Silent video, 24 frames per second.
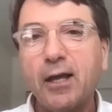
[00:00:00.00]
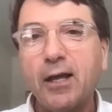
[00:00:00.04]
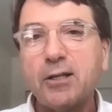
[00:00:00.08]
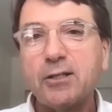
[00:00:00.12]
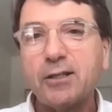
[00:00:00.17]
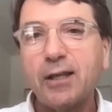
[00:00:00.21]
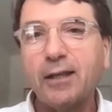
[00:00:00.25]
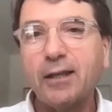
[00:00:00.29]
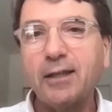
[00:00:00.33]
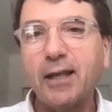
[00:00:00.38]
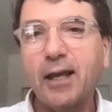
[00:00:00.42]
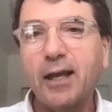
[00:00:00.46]

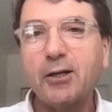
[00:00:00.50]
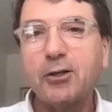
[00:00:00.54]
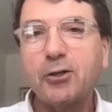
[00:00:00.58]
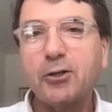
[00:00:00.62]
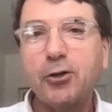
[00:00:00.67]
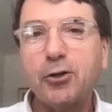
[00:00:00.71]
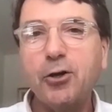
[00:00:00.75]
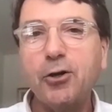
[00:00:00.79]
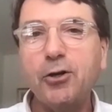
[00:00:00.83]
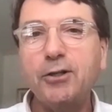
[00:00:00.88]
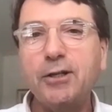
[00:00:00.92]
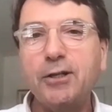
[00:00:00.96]
So they
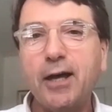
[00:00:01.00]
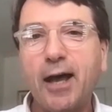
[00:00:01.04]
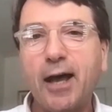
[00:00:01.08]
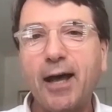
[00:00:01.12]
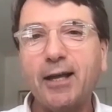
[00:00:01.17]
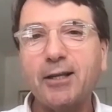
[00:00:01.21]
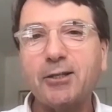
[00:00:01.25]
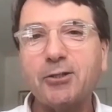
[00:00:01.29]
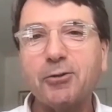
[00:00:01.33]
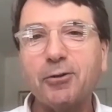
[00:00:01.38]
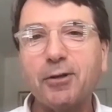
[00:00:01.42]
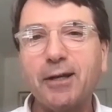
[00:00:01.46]
could
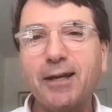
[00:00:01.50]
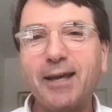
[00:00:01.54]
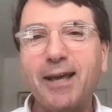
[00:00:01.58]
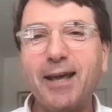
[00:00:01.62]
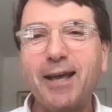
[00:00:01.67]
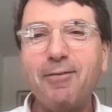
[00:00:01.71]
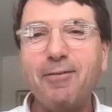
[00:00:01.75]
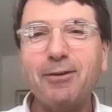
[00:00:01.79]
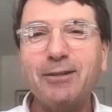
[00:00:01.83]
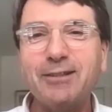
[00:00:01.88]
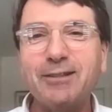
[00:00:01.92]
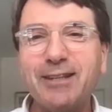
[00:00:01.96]
actually
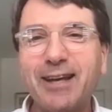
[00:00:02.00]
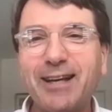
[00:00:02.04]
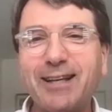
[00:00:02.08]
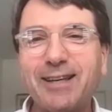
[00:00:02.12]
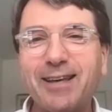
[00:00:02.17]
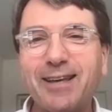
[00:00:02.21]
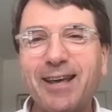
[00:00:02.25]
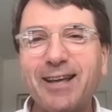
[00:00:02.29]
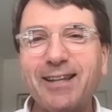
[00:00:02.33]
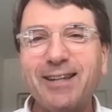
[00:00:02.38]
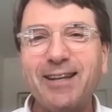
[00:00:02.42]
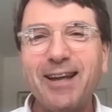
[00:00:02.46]
even
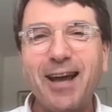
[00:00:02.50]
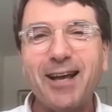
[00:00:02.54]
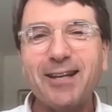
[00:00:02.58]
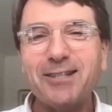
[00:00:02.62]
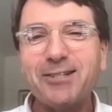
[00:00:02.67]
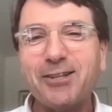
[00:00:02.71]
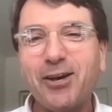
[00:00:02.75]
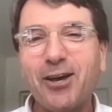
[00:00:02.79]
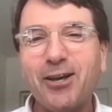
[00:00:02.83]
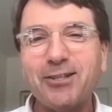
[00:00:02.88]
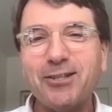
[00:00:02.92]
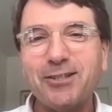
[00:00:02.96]
they
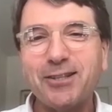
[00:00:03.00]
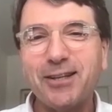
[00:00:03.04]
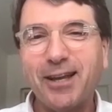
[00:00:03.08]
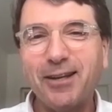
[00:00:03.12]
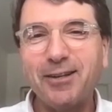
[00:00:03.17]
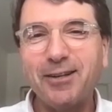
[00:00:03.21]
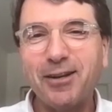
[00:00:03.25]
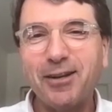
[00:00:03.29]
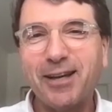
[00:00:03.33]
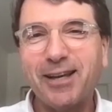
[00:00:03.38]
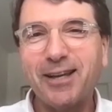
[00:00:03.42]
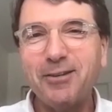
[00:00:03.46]
ask us,
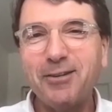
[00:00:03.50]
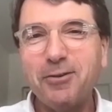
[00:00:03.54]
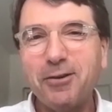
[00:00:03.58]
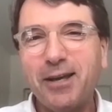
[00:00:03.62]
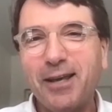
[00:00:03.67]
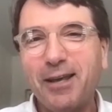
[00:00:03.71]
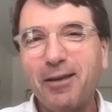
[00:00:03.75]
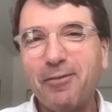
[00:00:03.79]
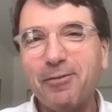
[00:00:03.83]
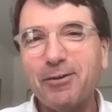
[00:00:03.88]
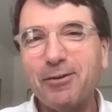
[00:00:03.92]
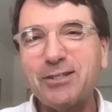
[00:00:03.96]
can you
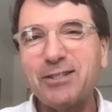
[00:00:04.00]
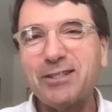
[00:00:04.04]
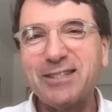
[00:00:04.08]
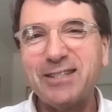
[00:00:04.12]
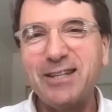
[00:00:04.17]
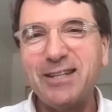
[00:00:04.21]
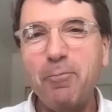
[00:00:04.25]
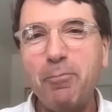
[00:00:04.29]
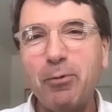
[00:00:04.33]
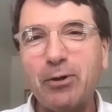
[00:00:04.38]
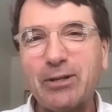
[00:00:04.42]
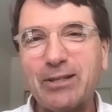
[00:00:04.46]
give us
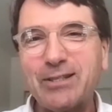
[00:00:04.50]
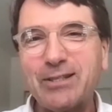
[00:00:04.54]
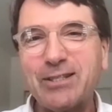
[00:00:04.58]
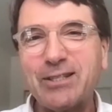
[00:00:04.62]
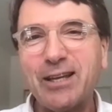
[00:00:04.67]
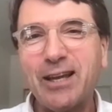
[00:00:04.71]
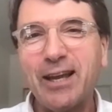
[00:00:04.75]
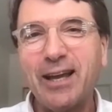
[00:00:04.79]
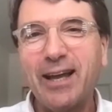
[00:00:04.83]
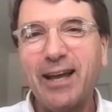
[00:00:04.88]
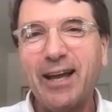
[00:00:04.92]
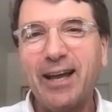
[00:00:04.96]
snippets
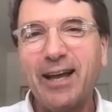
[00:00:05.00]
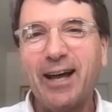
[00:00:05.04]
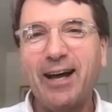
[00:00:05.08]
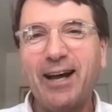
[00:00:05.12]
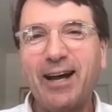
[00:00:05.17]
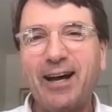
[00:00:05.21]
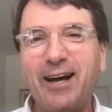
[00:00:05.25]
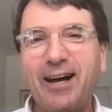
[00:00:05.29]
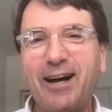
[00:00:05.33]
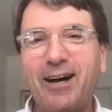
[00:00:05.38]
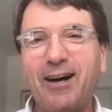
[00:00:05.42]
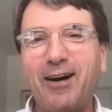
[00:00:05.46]

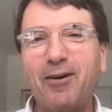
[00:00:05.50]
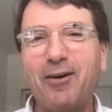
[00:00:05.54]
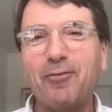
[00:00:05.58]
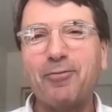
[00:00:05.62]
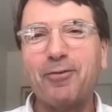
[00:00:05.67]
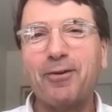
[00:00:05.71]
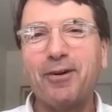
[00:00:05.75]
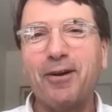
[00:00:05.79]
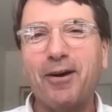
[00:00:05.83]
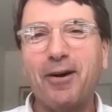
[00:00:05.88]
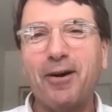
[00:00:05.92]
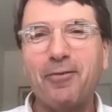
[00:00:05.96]

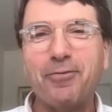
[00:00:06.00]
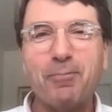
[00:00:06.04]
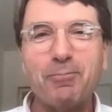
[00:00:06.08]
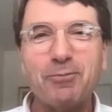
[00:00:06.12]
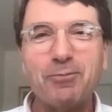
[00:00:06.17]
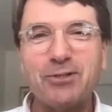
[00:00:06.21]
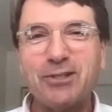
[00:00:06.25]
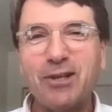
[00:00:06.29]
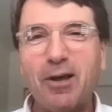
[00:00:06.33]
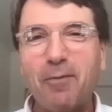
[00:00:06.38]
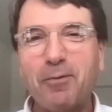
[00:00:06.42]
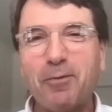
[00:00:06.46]
from
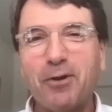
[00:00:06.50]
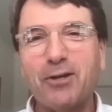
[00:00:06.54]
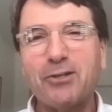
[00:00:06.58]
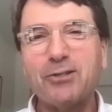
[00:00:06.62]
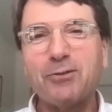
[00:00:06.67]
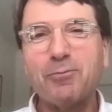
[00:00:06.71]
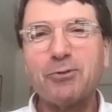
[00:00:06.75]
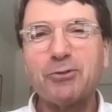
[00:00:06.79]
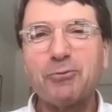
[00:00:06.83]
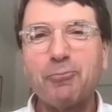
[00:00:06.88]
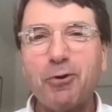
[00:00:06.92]
some customers?